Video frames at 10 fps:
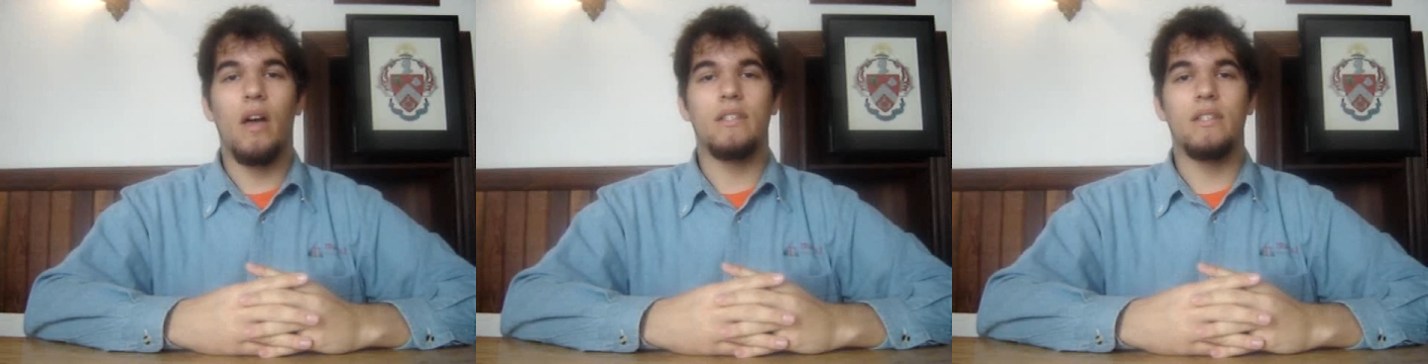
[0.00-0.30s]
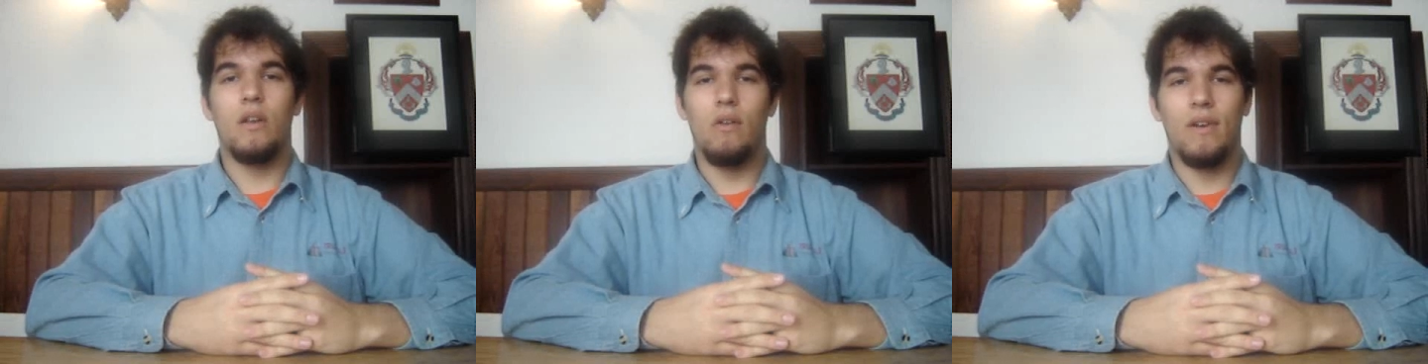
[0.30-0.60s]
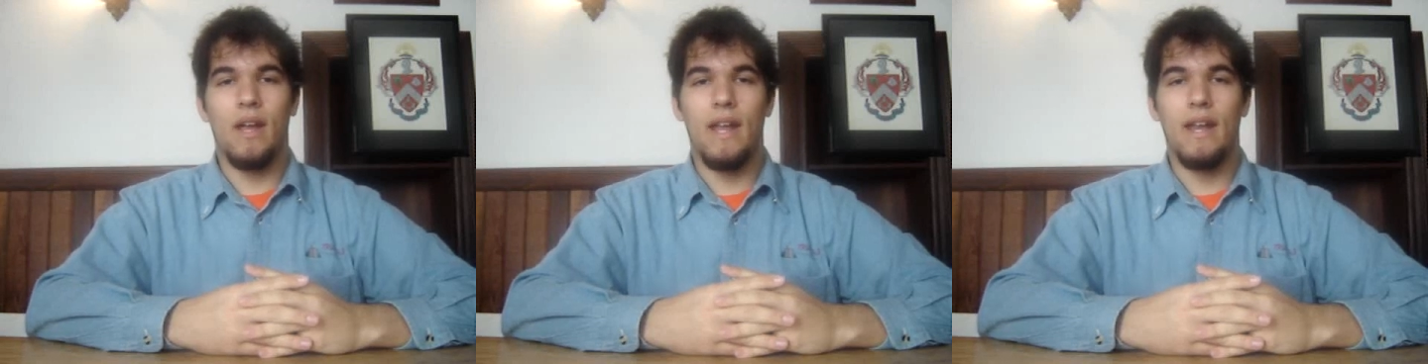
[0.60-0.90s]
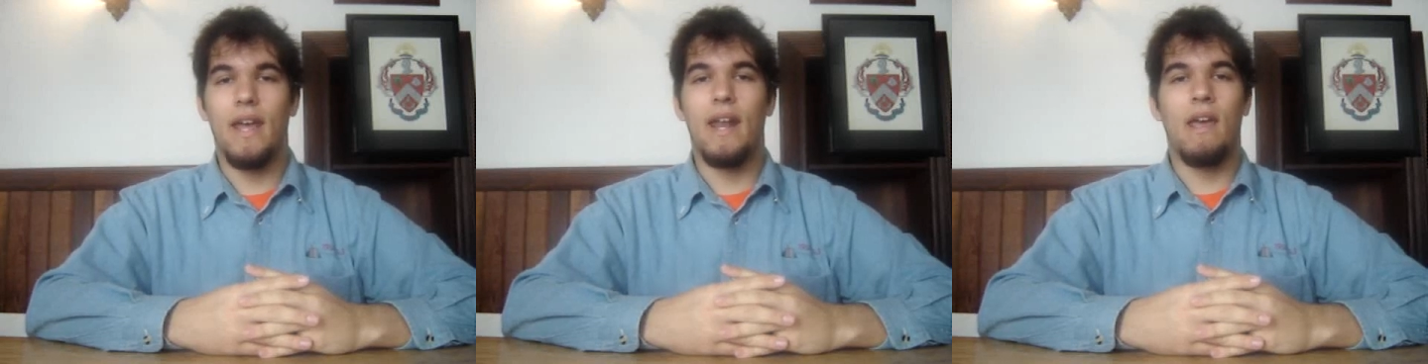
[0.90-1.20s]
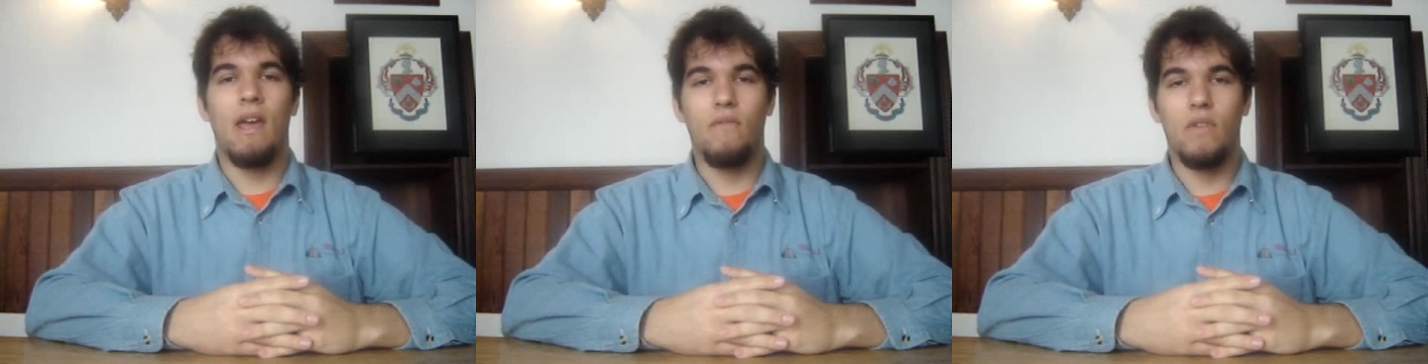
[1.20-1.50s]
hot sun overhead and
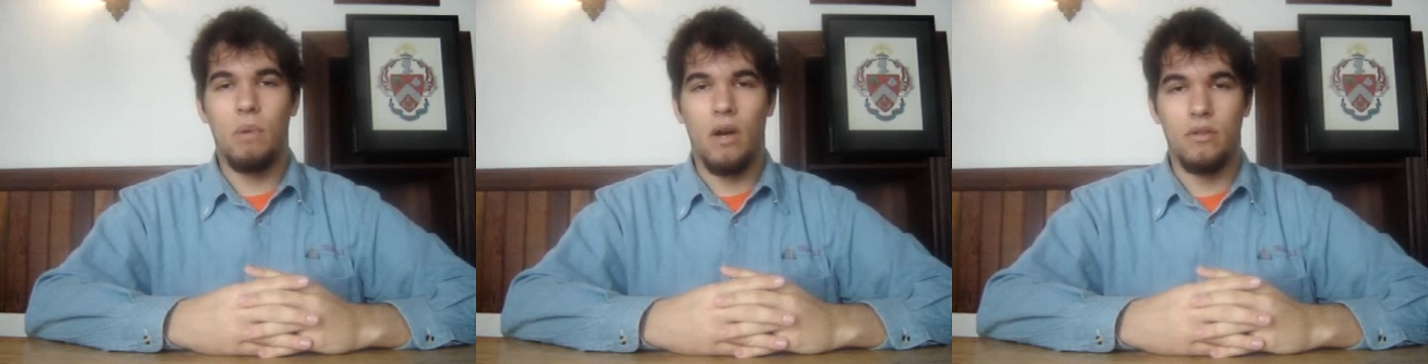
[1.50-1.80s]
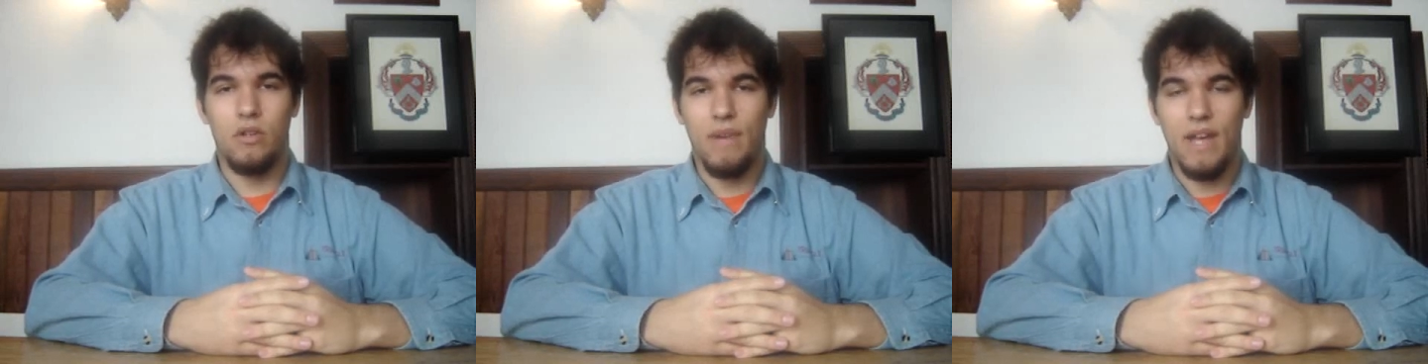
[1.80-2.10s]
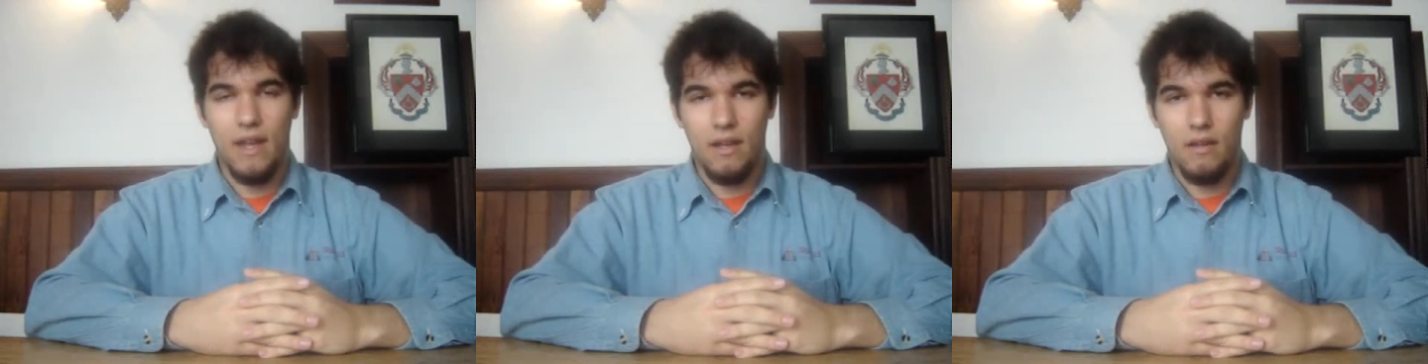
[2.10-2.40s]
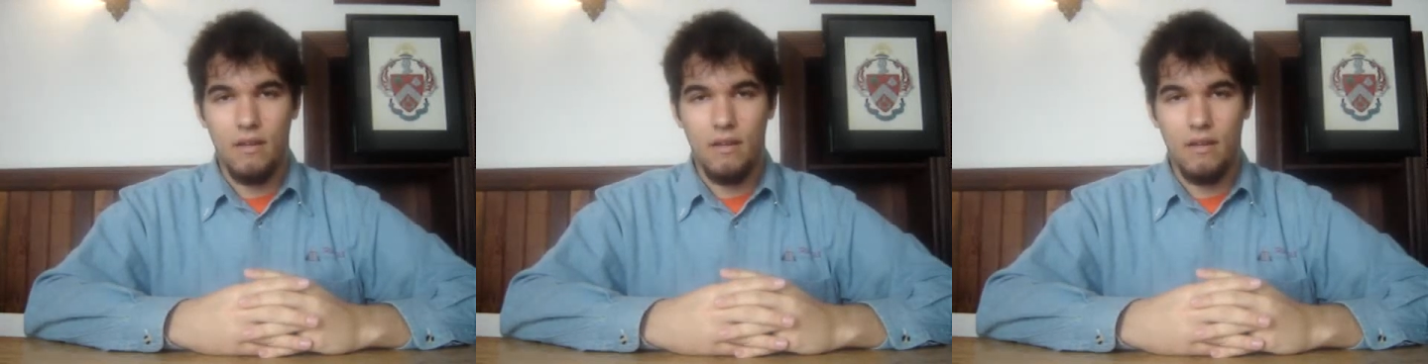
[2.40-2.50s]
a heavy pot on your back.